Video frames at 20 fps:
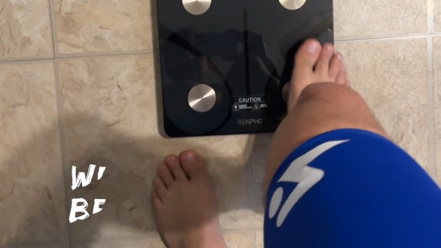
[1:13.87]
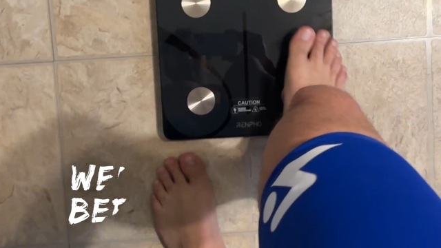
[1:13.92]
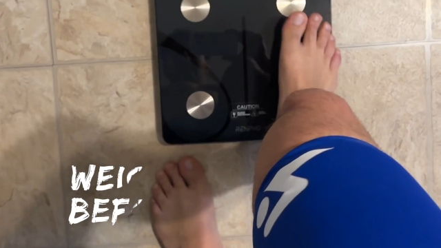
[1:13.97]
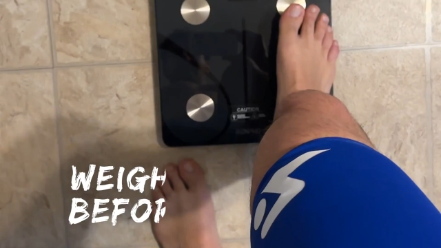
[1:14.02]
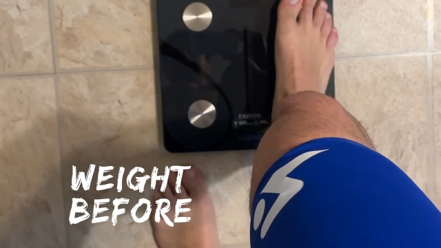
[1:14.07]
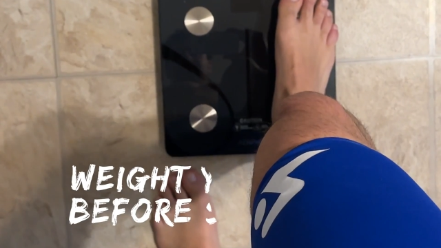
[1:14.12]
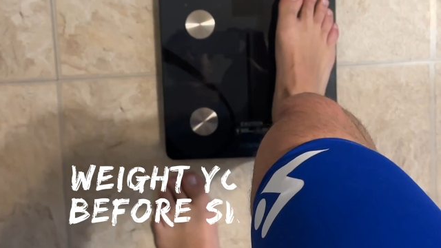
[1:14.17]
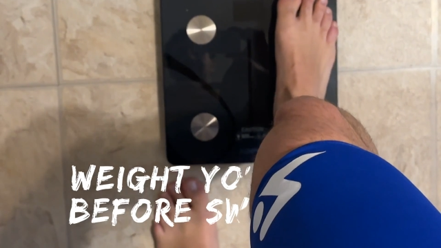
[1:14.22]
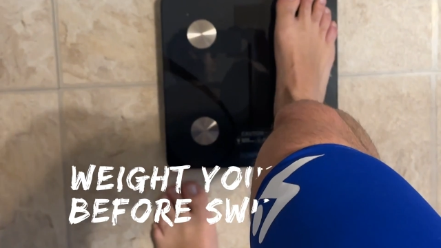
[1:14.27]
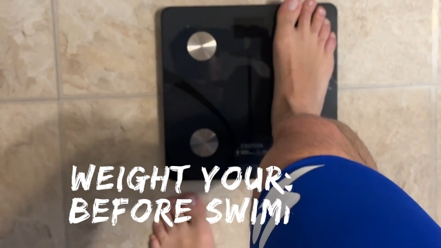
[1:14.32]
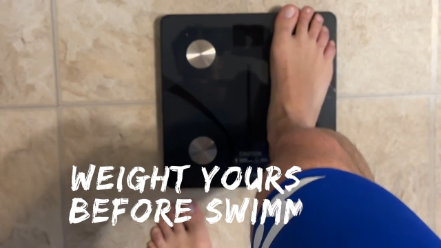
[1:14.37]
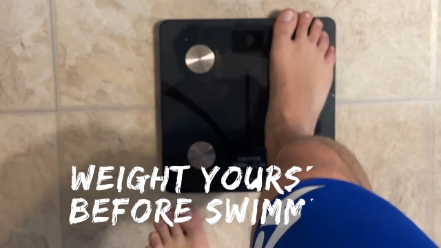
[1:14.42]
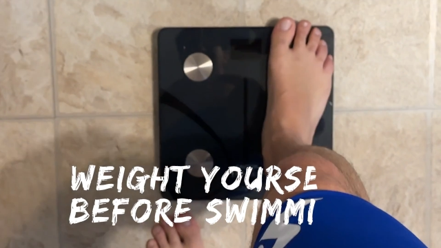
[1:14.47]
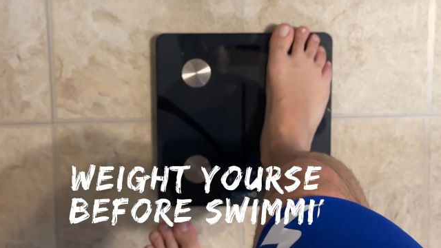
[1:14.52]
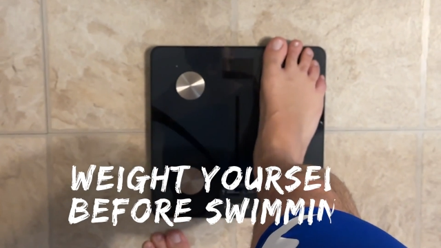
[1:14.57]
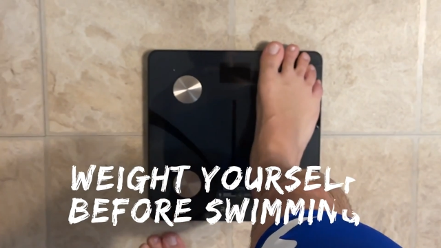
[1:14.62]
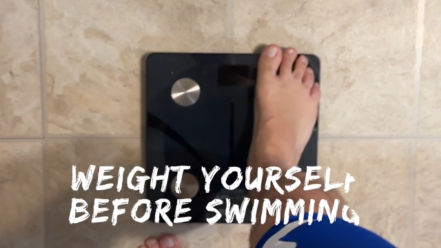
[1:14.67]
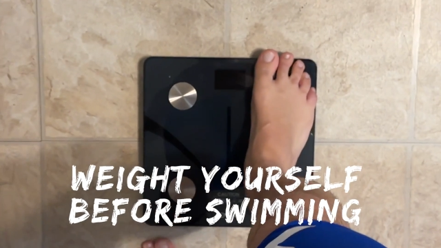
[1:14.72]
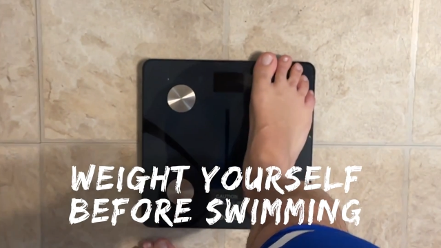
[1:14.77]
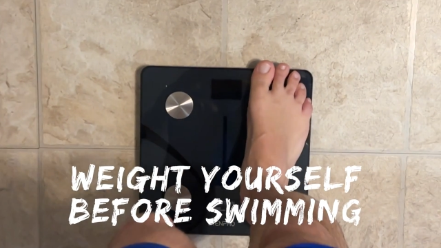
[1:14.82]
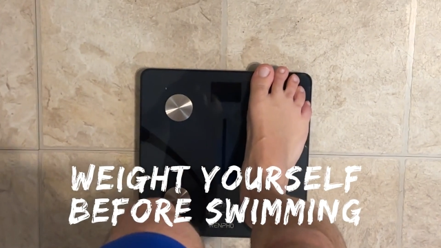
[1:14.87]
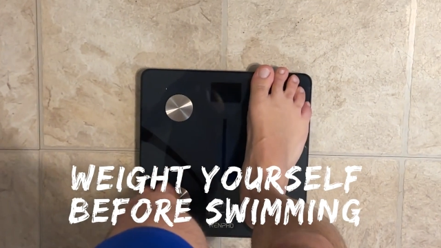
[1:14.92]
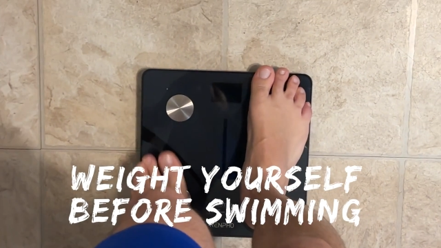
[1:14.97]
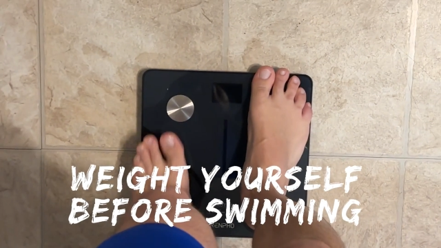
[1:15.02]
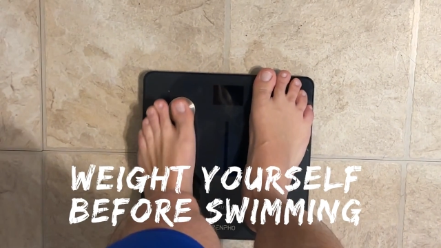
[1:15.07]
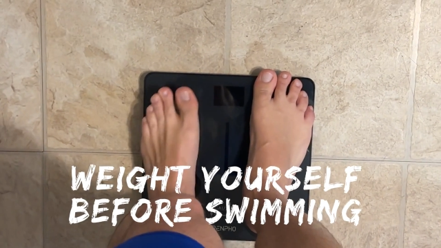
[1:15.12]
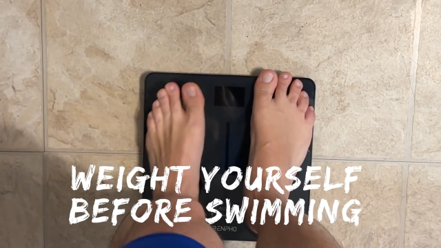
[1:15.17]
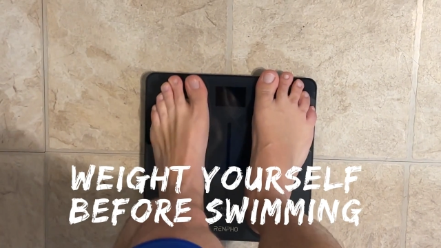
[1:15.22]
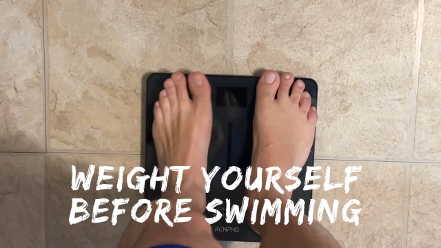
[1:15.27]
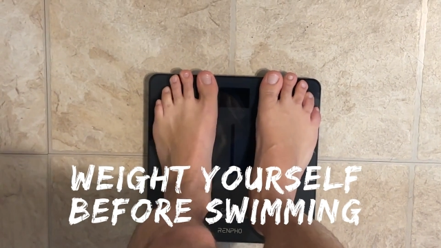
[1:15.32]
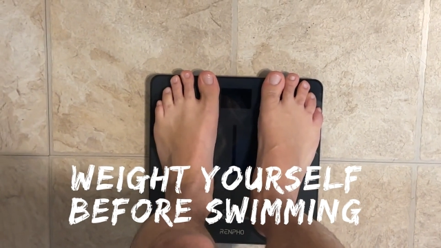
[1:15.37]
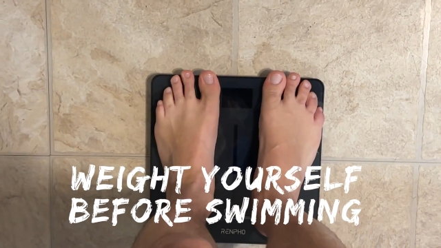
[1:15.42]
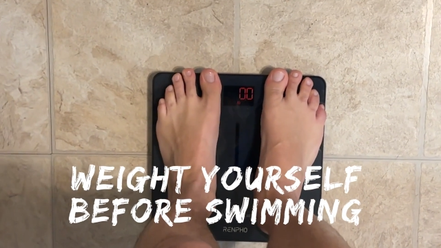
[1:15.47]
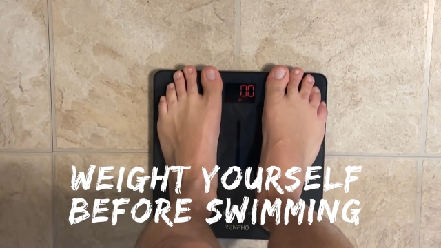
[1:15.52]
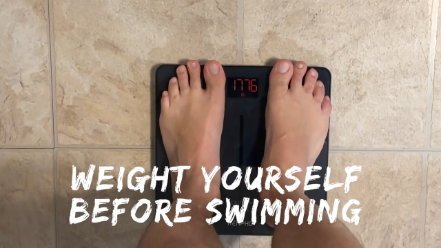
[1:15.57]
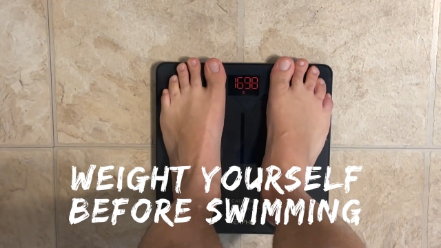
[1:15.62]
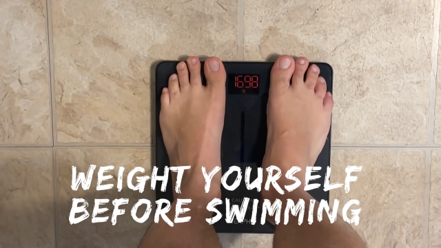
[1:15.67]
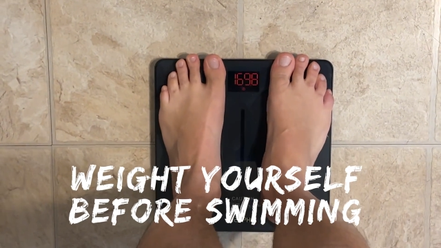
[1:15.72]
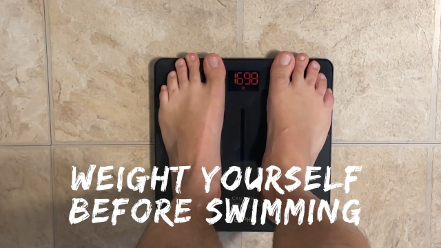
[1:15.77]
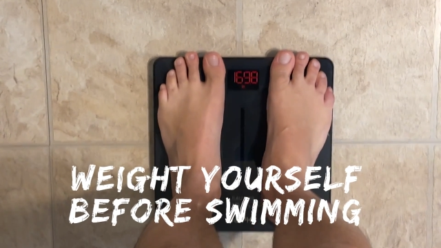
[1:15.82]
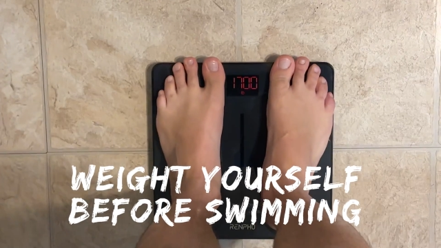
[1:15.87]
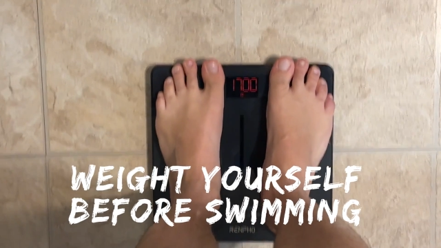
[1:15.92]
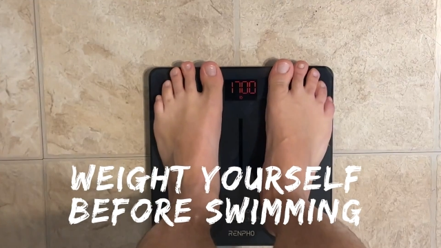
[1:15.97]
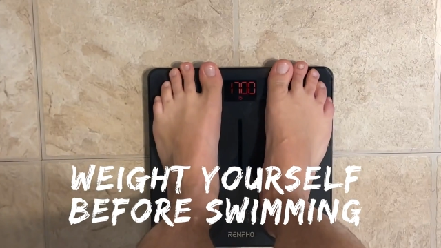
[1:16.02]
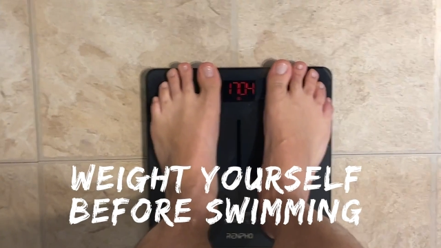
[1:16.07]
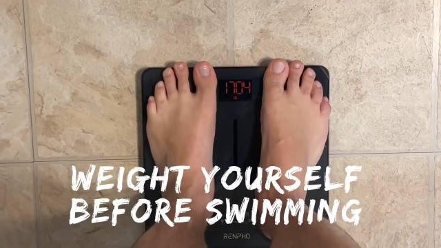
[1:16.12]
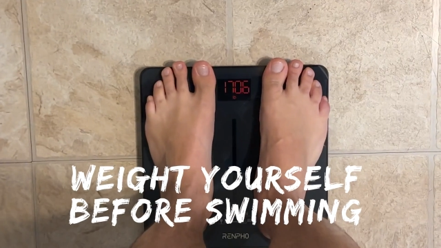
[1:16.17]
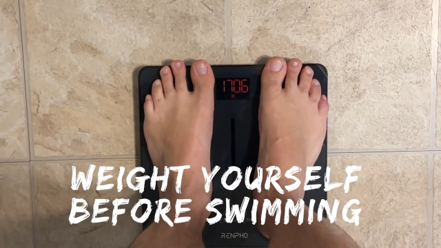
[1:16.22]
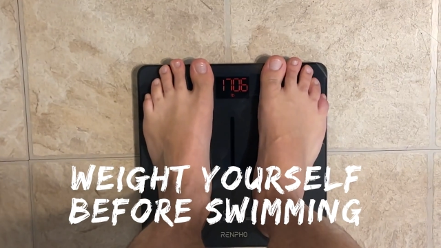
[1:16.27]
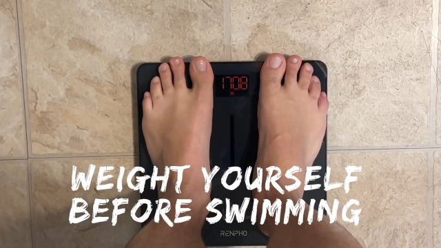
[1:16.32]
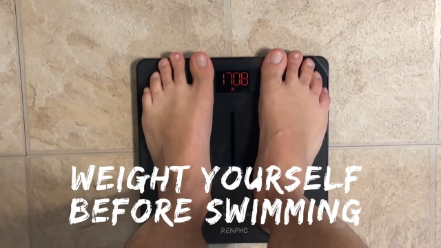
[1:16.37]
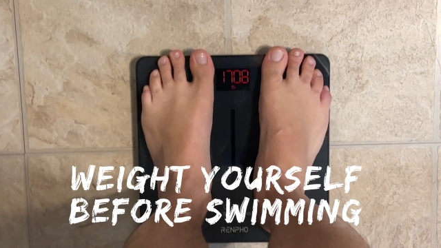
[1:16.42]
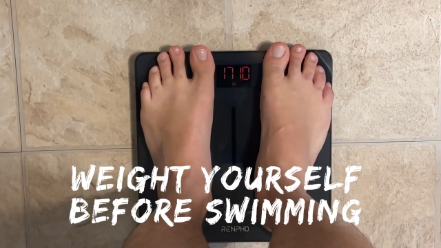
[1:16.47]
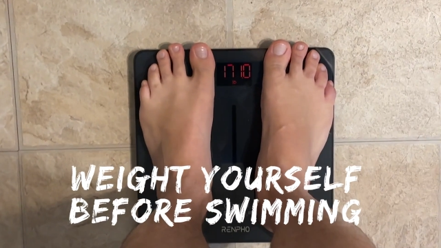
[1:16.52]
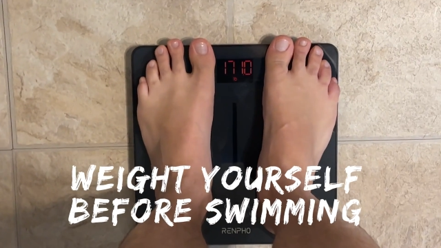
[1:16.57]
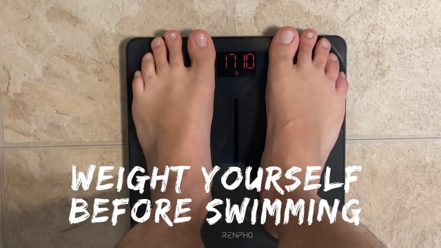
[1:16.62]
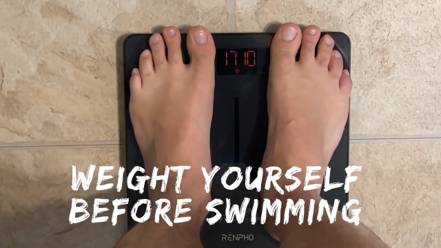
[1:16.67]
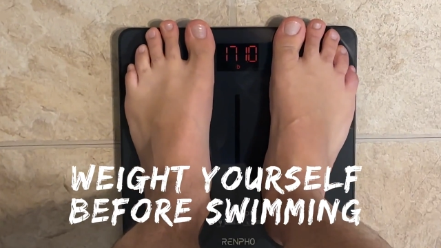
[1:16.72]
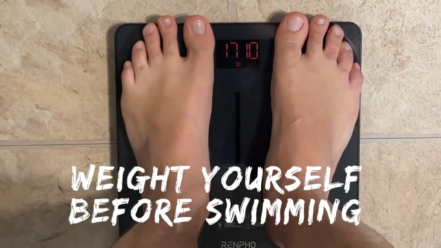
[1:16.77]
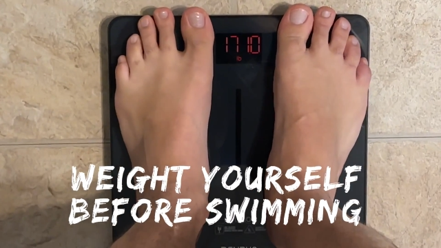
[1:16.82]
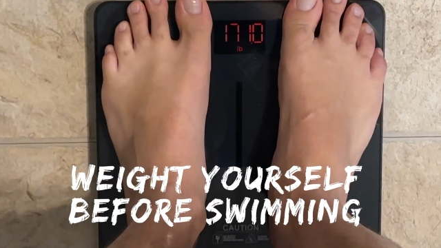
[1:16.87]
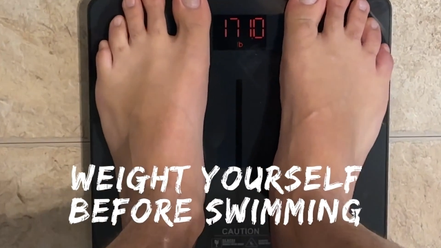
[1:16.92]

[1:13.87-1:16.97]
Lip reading: [unreadable: no face in view]